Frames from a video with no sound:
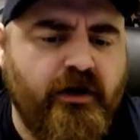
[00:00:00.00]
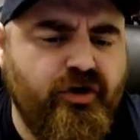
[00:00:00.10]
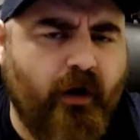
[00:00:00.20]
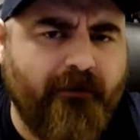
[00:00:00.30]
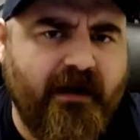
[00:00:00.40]

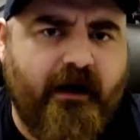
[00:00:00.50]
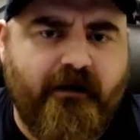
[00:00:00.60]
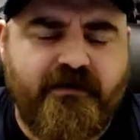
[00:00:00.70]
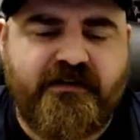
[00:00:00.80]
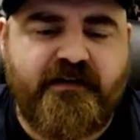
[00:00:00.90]
You want to be
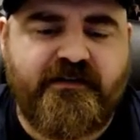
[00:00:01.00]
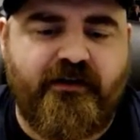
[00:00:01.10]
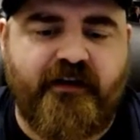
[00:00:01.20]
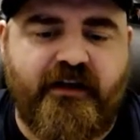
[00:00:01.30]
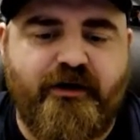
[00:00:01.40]
100%
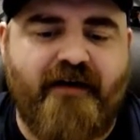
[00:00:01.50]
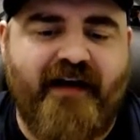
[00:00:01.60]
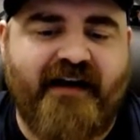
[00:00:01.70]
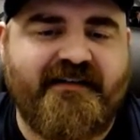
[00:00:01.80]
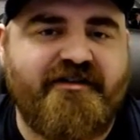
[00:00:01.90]
certain that you have
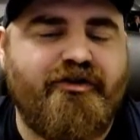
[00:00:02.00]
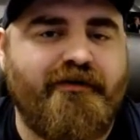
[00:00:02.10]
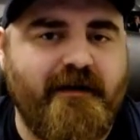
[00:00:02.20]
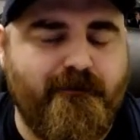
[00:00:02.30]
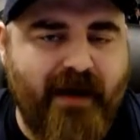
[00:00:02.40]
access to
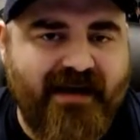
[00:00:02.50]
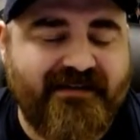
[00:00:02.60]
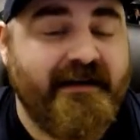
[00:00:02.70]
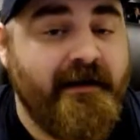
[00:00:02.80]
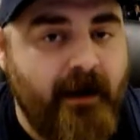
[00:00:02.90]
the best,